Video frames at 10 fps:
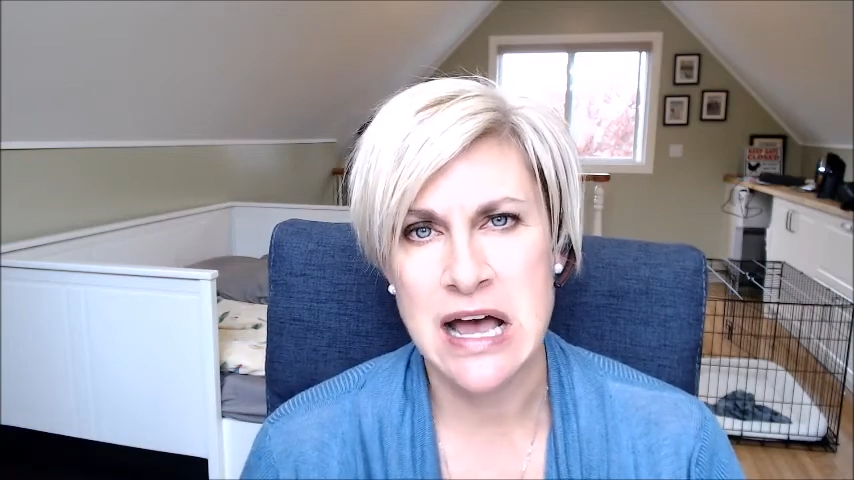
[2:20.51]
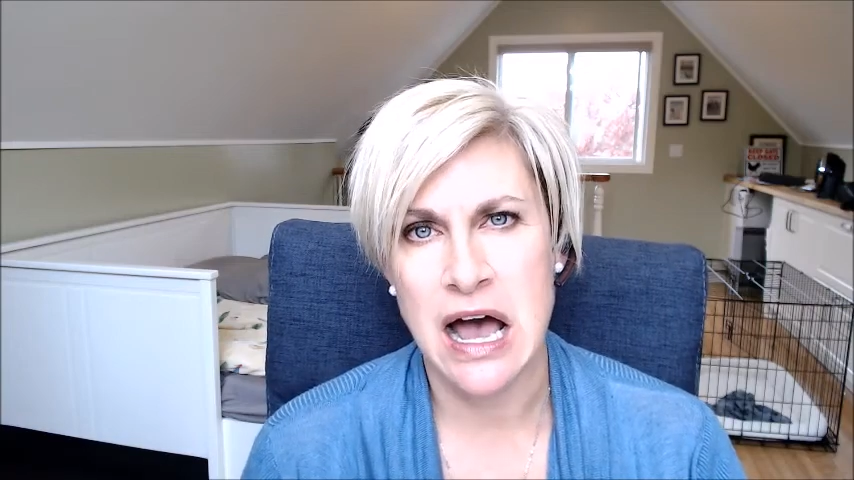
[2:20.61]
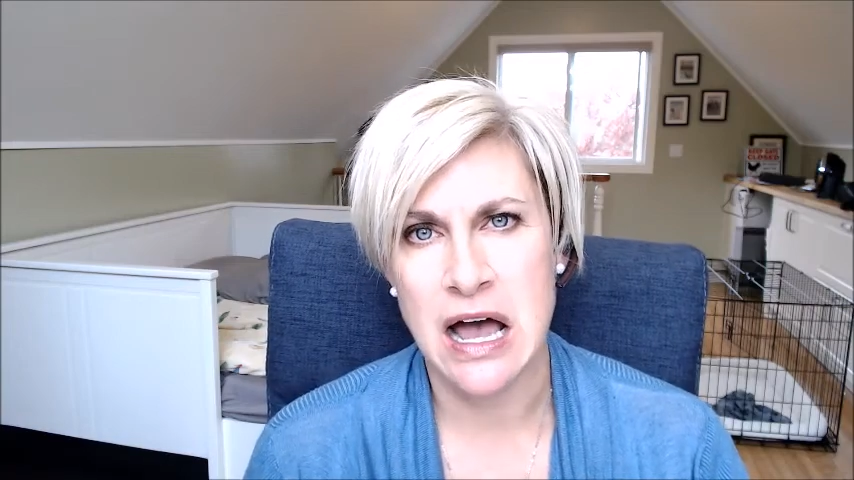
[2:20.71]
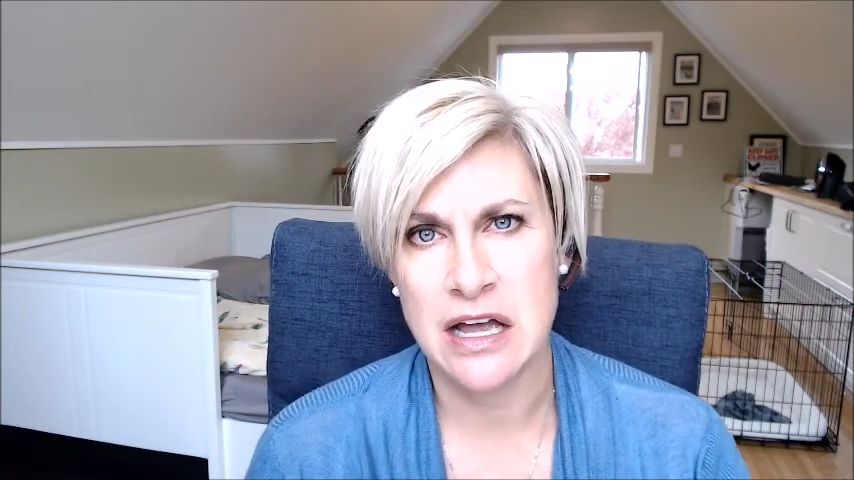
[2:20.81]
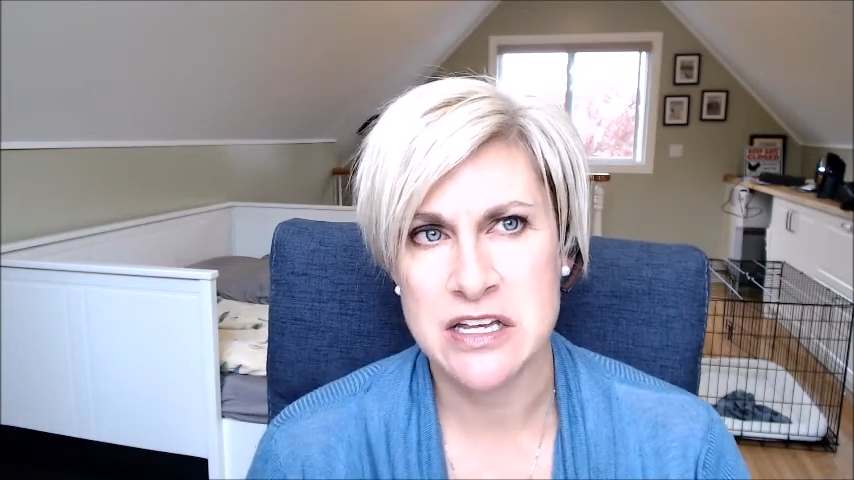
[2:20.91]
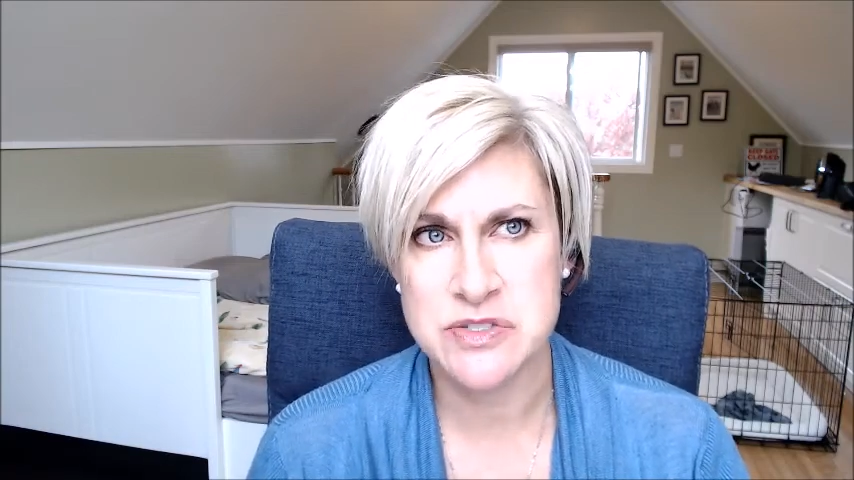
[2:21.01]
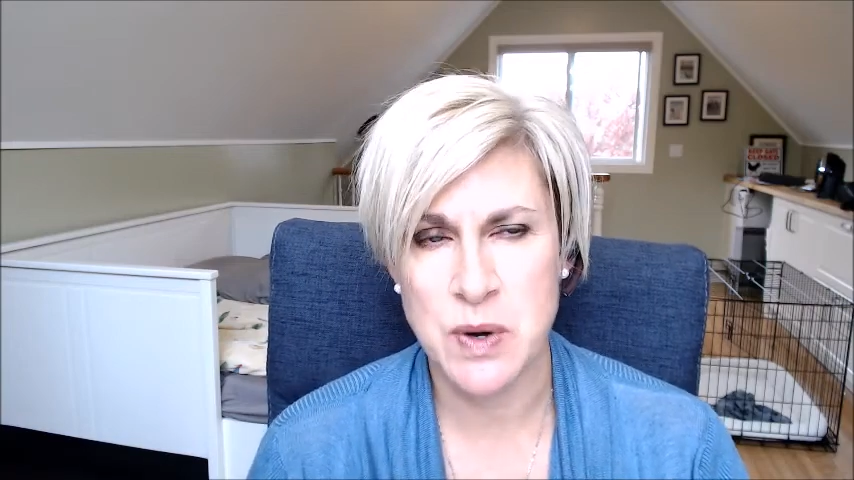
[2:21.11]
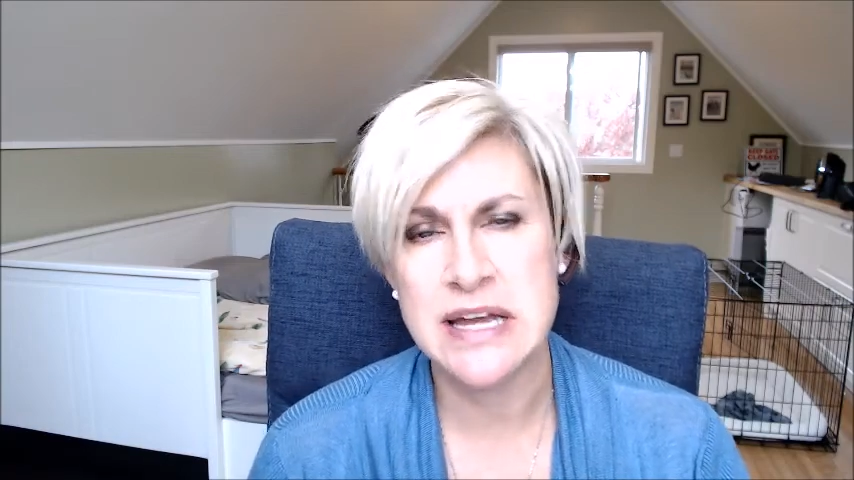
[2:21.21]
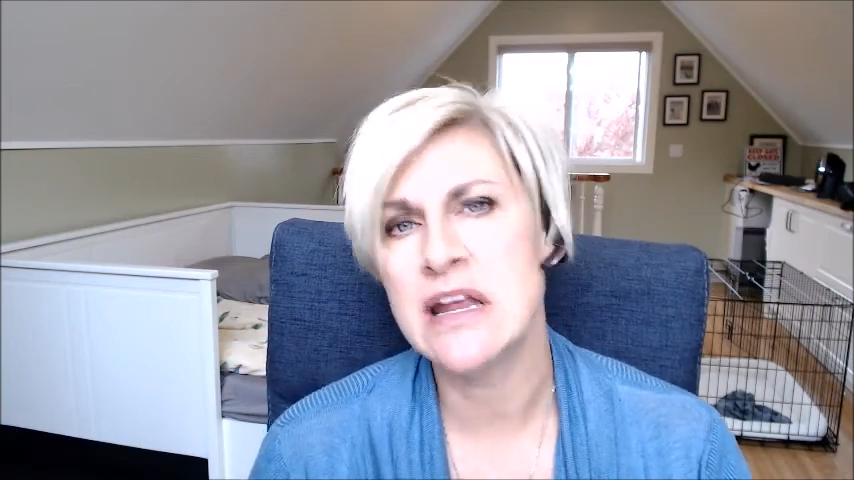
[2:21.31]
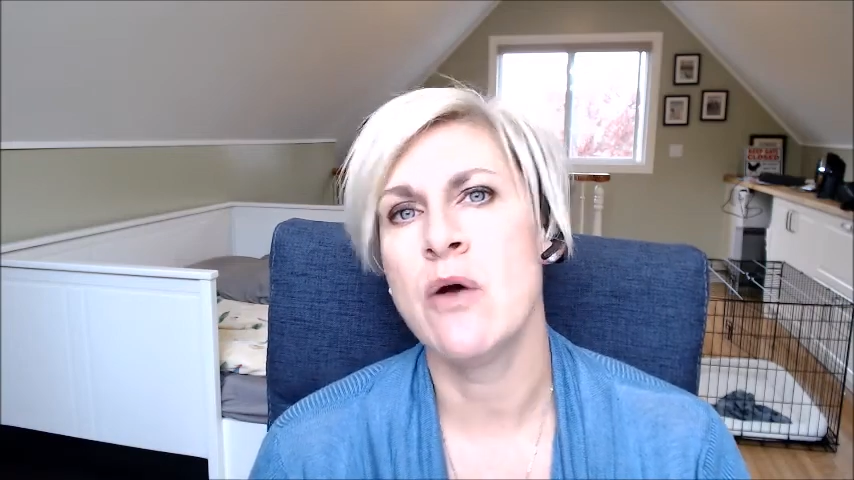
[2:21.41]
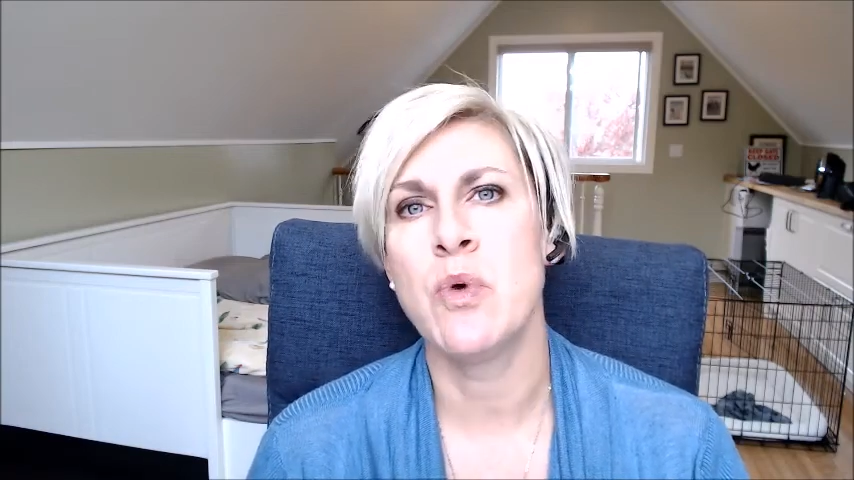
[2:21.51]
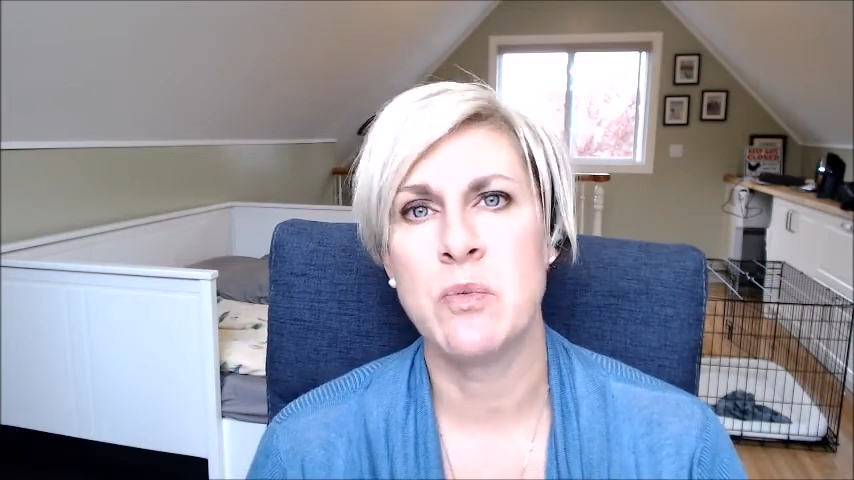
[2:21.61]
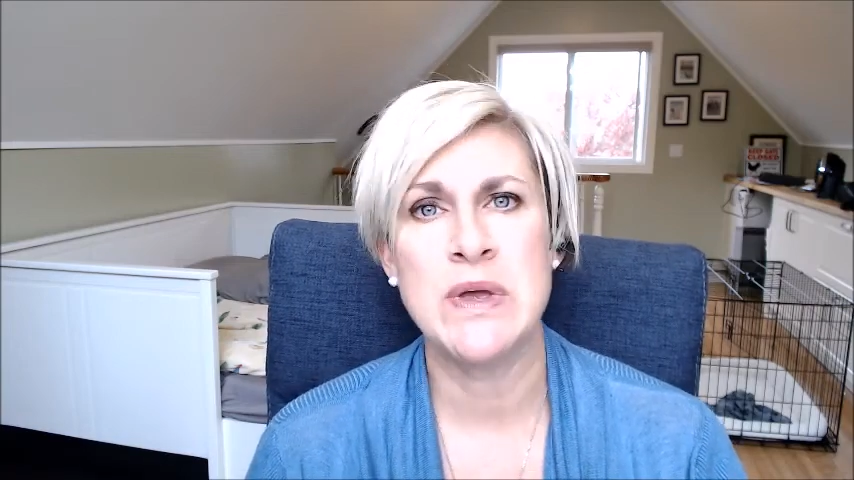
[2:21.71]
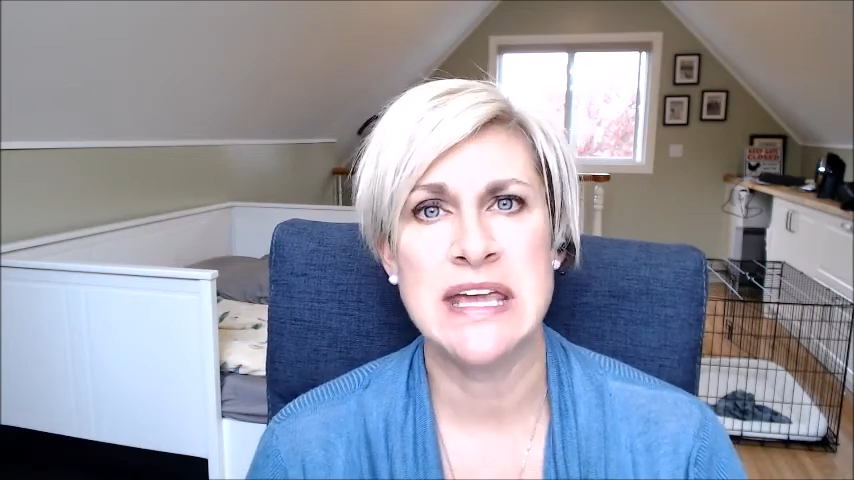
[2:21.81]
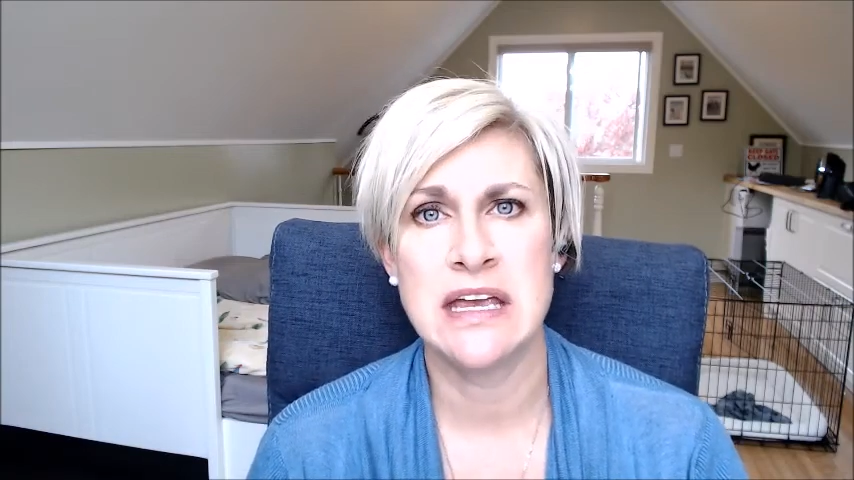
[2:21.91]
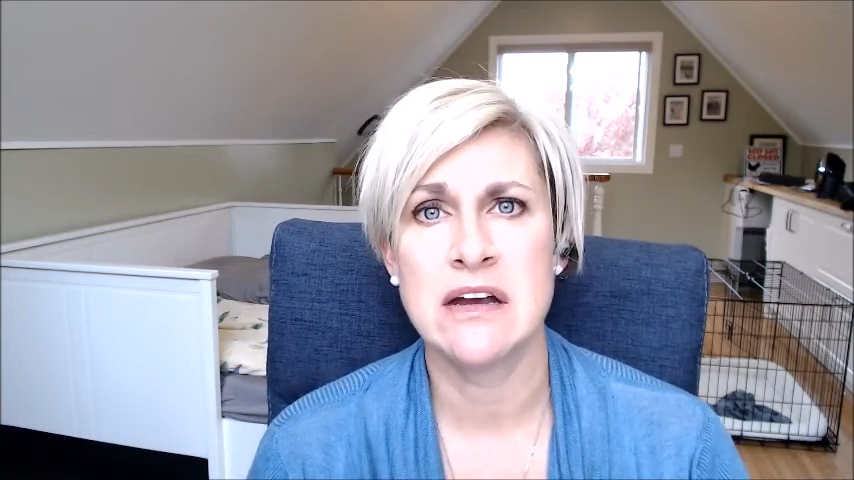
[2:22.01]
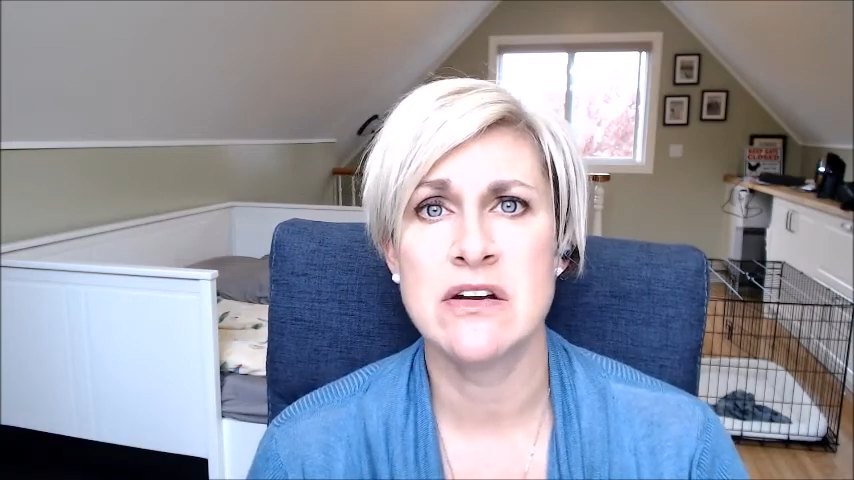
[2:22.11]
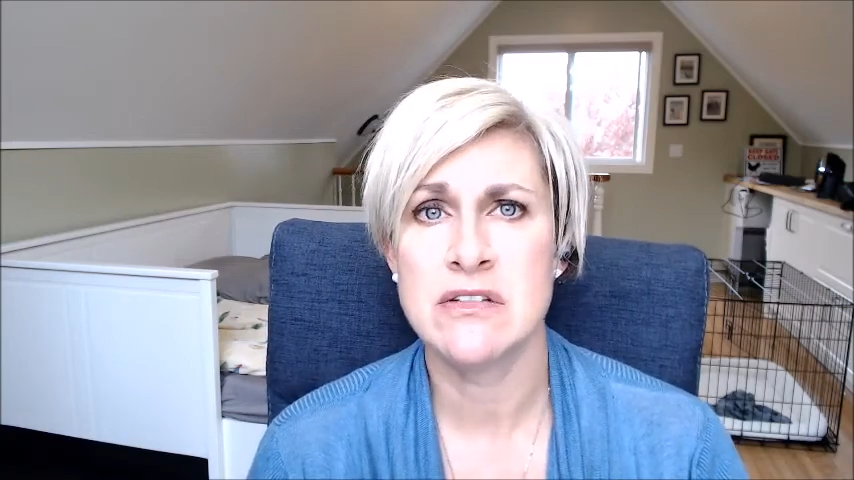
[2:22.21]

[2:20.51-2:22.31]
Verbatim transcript: Because right now when we hear